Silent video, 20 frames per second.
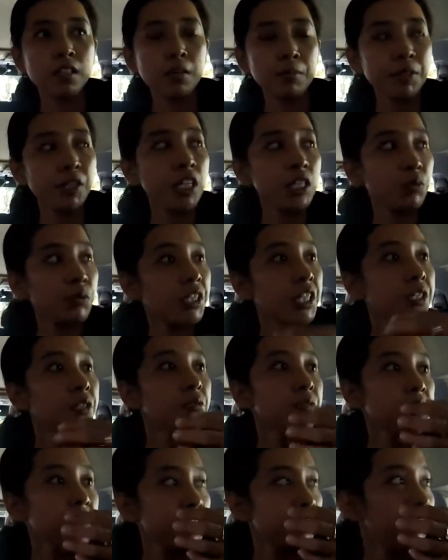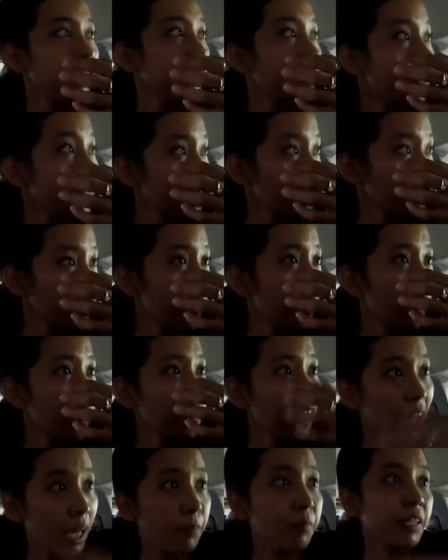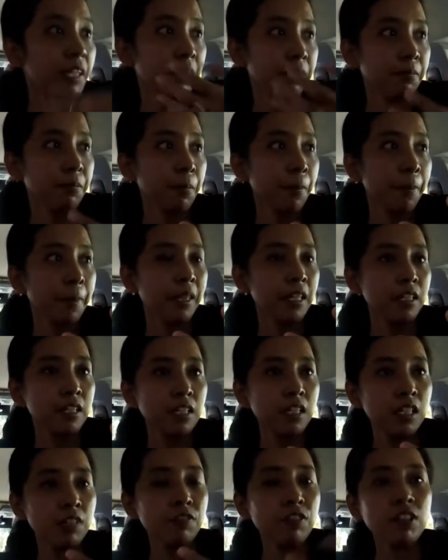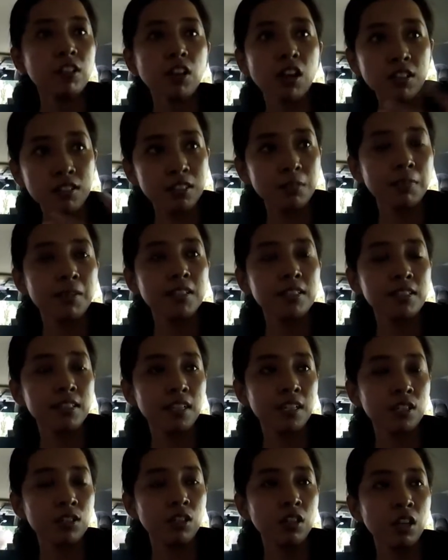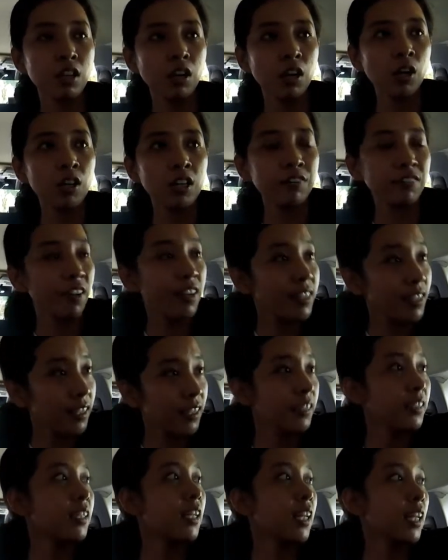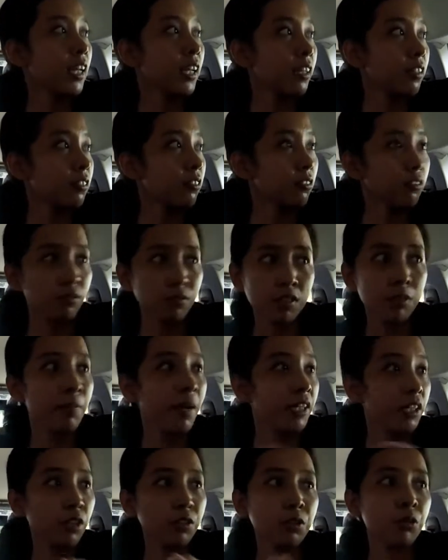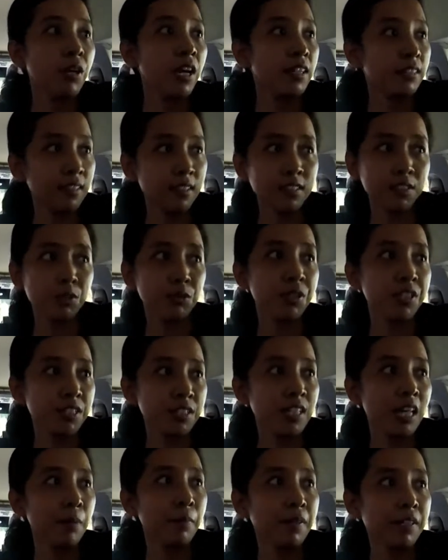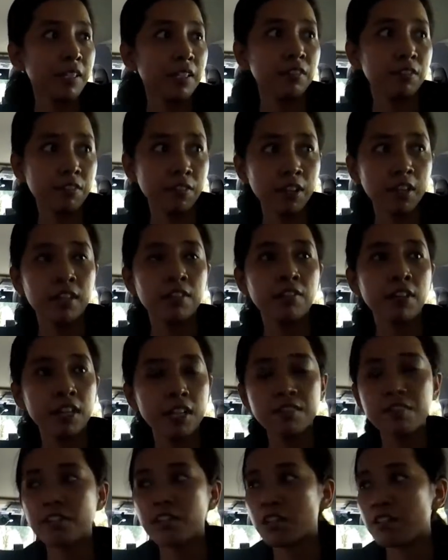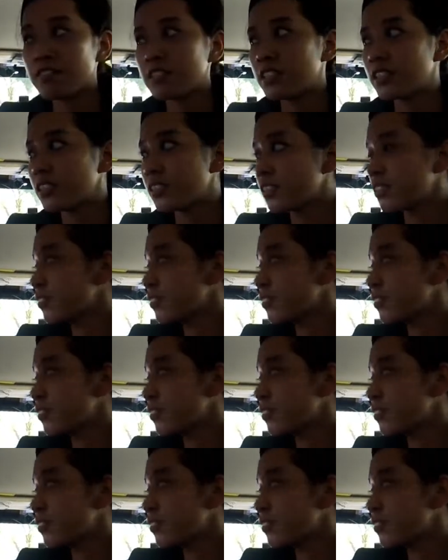Because we need to receive the message timely. If we lost the message, or if there is any delay, we might not know the situation is happening right in front of us.